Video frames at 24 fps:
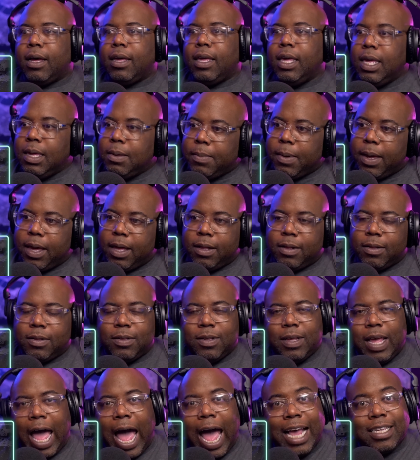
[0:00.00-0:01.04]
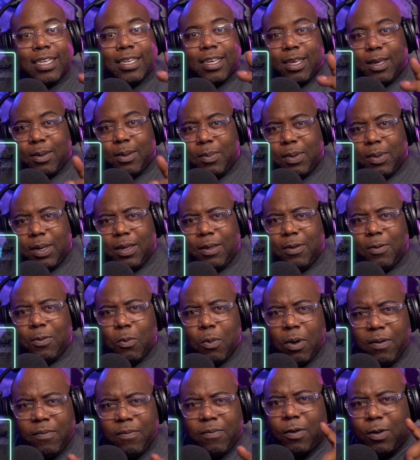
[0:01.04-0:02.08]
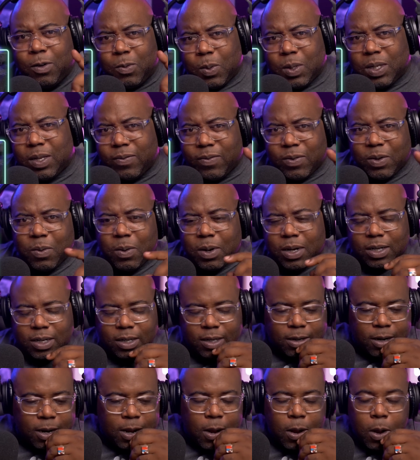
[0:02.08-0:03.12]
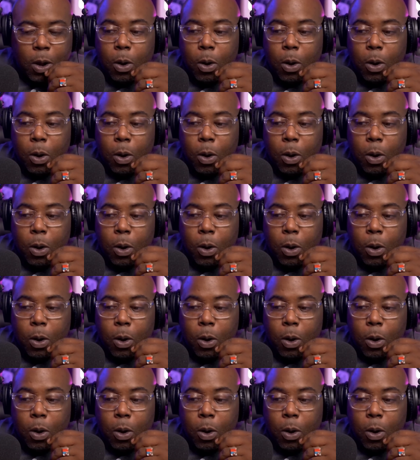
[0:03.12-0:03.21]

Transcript: email, asking me one very specific question.